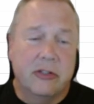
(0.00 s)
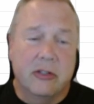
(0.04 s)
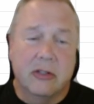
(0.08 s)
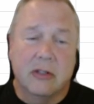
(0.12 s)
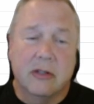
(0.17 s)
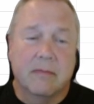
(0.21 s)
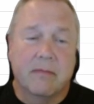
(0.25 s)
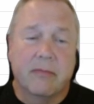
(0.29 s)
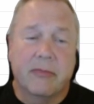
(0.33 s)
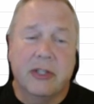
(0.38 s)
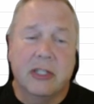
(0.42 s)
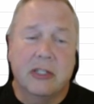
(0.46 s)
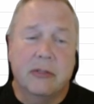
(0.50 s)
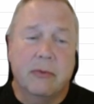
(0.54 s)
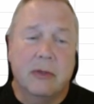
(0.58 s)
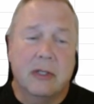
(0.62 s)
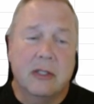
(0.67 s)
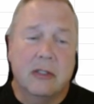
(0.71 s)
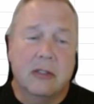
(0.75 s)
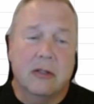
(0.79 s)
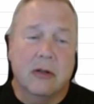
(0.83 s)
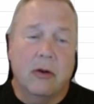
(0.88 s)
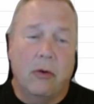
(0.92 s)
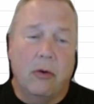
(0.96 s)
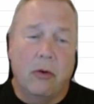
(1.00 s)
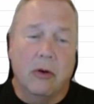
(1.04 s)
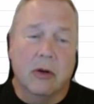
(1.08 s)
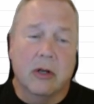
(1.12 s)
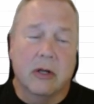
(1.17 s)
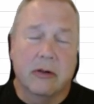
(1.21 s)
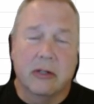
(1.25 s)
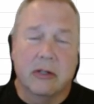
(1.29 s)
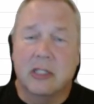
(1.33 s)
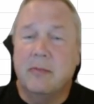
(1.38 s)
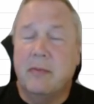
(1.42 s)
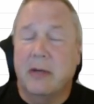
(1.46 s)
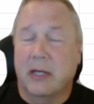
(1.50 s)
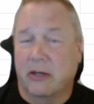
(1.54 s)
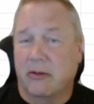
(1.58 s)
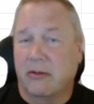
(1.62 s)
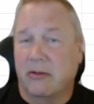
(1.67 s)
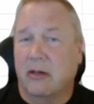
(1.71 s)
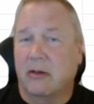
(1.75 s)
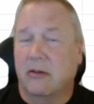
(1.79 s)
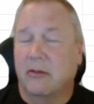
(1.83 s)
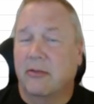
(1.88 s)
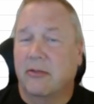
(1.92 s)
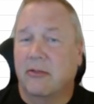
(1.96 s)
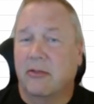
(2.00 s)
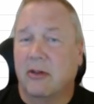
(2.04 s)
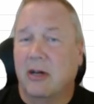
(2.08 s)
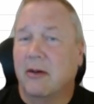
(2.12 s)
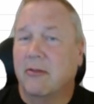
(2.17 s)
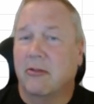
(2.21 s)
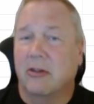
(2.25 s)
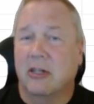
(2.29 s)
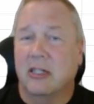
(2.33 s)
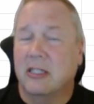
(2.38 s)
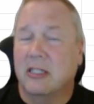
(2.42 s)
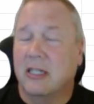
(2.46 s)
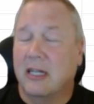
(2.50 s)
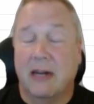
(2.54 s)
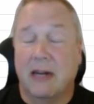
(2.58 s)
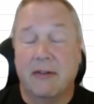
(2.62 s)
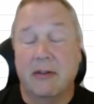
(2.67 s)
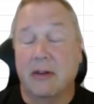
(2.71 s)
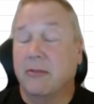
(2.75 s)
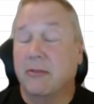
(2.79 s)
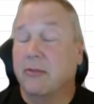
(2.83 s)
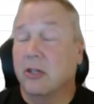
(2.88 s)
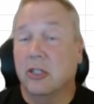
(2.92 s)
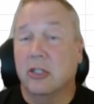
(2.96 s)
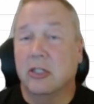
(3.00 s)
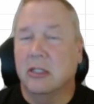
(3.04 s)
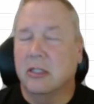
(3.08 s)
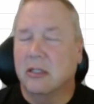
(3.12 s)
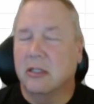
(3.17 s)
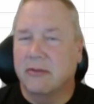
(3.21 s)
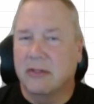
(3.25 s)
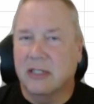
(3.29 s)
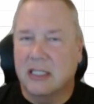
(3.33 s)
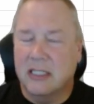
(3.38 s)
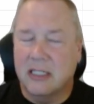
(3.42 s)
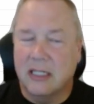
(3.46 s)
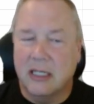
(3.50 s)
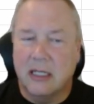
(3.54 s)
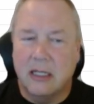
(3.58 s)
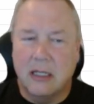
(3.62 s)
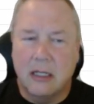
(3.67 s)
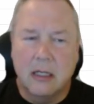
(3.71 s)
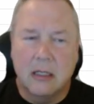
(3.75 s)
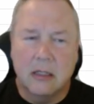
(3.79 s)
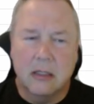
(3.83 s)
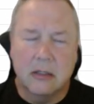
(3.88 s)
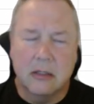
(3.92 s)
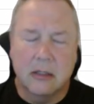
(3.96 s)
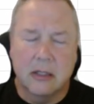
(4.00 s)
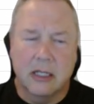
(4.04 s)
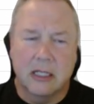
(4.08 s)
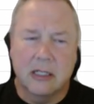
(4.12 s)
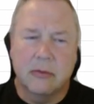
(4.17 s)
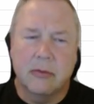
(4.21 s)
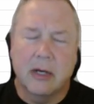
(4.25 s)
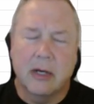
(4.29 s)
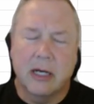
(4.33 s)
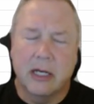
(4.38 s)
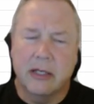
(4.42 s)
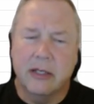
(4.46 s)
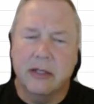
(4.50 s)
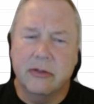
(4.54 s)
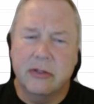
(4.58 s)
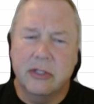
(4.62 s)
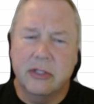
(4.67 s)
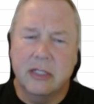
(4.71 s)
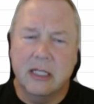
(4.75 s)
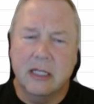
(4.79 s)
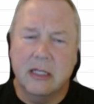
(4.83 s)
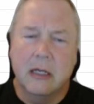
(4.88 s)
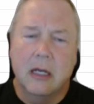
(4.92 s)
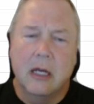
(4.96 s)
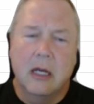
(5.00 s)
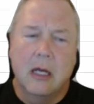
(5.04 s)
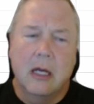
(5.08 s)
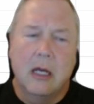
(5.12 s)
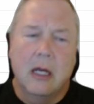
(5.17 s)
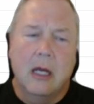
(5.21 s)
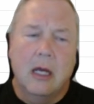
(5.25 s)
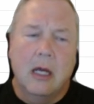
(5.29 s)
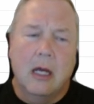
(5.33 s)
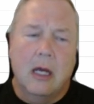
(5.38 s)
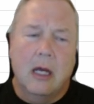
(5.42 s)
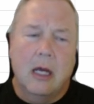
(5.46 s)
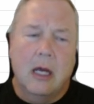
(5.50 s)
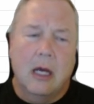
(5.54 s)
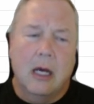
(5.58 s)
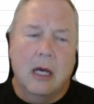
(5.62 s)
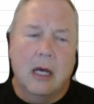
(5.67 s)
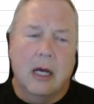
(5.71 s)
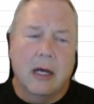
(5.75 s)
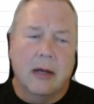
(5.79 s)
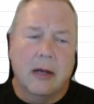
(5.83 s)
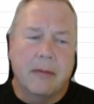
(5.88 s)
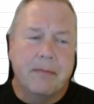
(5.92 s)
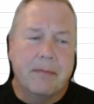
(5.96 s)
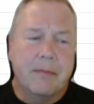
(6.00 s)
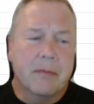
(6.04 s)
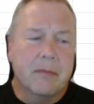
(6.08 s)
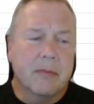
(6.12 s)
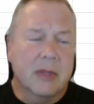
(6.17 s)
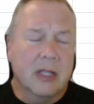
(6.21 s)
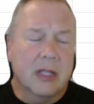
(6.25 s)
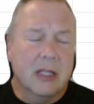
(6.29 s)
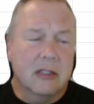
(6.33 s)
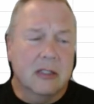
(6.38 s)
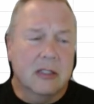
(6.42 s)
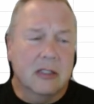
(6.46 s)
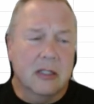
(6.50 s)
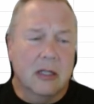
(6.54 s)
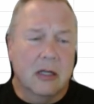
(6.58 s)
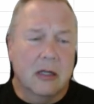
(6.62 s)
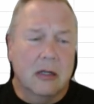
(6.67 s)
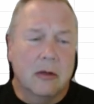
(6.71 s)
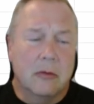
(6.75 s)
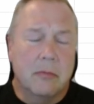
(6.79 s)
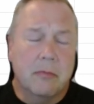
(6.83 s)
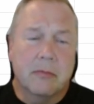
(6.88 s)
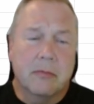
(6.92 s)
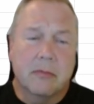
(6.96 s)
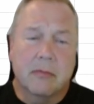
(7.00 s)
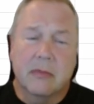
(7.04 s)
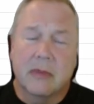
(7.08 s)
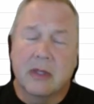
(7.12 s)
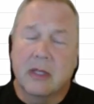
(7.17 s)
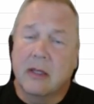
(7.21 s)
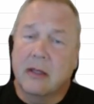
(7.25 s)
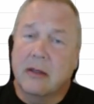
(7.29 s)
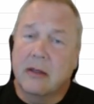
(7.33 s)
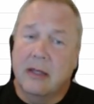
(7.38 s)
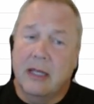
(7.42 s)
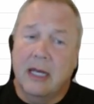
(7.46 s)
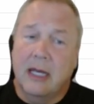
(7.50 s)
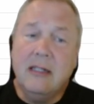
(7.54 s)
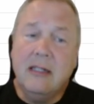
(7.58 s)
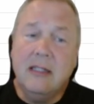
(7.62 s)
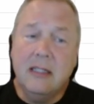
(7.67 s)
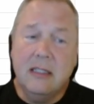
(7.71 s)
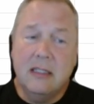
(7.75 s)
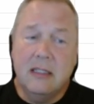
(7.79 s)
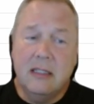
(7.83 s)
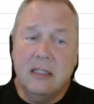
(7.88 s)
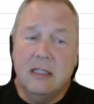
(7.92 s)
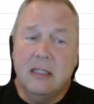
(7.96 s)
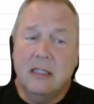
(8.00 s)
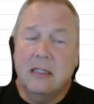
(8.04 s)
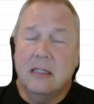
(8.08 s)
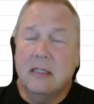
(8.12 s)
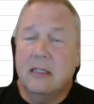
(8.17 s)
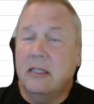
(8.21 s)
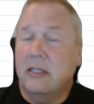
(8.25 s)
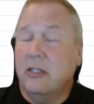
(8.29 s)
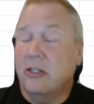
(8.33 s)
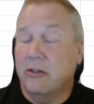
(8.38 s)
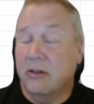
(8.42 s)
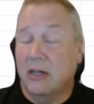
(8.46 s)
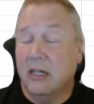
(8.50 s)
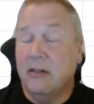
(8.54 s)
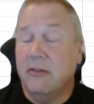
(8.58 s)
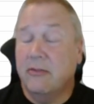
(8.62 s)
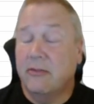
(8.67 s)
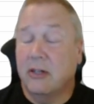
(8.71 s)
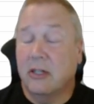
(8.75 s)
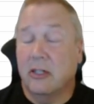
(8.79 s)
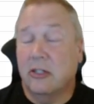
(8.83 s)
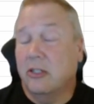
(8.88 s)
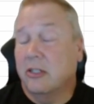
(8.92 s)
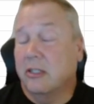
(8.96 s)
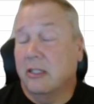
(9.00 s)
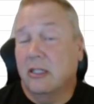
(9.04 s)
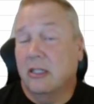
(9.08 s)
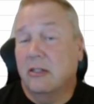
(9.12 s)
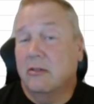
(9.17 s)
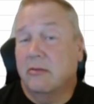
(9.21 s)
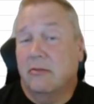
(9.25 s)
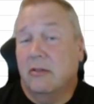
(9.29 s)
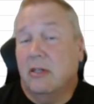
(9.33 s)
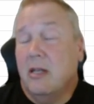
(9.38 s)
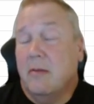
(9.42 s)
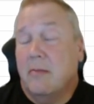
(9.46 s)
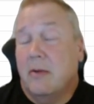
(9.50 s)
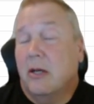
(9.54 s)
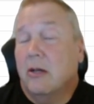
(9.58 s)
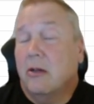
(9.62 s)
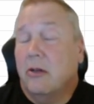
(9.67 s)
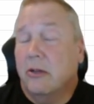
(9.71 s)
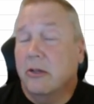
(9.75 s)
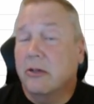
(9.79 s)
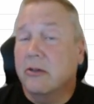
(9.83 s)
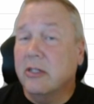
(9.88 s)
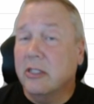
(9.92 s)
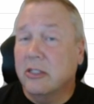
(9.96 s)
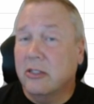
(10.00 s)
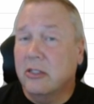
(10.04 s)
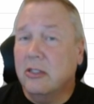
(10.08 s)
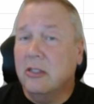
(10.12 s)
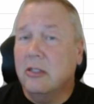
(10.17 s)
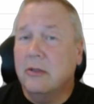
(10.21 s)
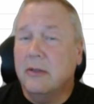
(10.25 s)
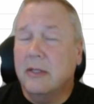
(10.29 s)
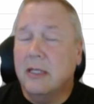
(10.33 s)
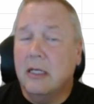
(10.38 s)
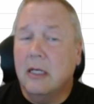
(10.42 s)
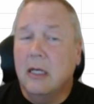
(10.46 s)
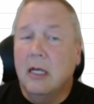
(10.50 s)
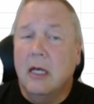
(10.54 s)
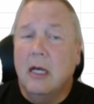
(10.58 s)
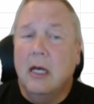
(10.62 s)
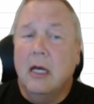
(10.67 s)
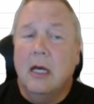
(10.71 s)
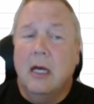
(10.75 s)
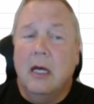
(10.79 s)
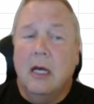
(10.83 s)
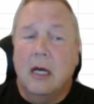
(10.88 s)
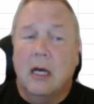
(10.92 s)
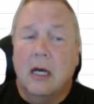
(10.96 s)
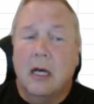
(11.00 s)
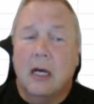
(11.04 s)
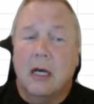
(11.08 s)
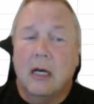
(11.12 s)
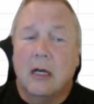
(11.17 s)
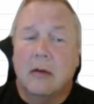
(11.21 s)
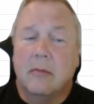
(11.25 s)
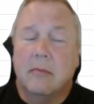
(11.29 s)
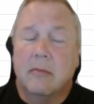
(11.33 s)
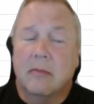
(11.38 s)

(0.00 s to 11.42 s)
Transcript: This one's older. It's been around forever. It's in every version of Excel, so that's why I used it. Uh, so that's the indirect function. That's really about all there is to it. Uh,